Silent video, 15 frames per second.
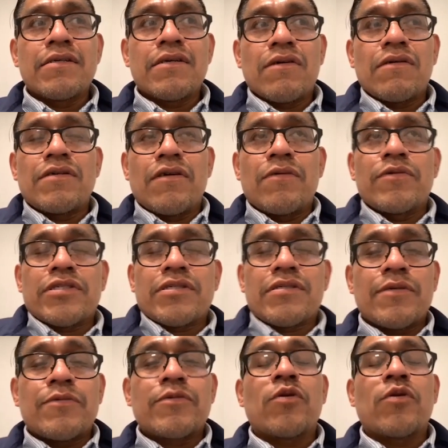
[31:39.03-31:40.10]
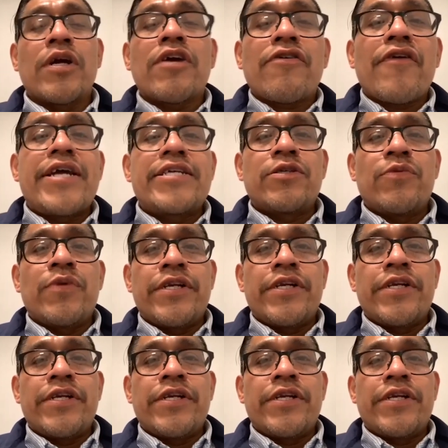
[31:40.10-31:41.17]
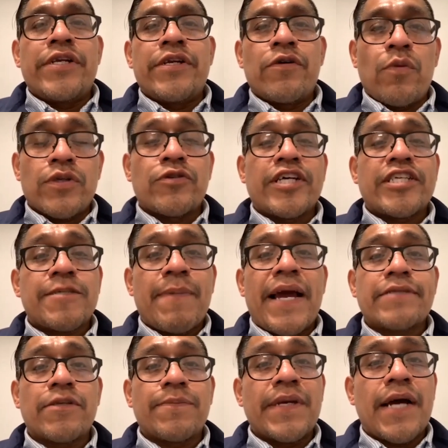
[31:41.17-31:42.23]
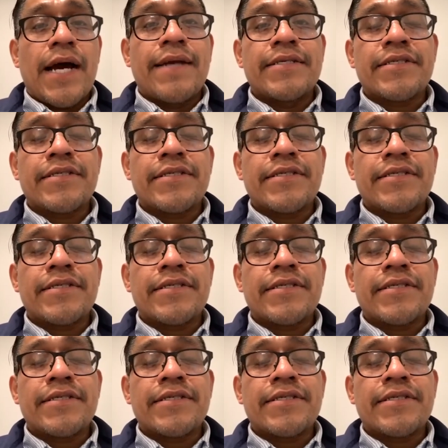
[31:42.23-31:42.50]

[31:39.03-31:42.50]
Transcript: it was going crazy. We didn't know what to expect, to be honest.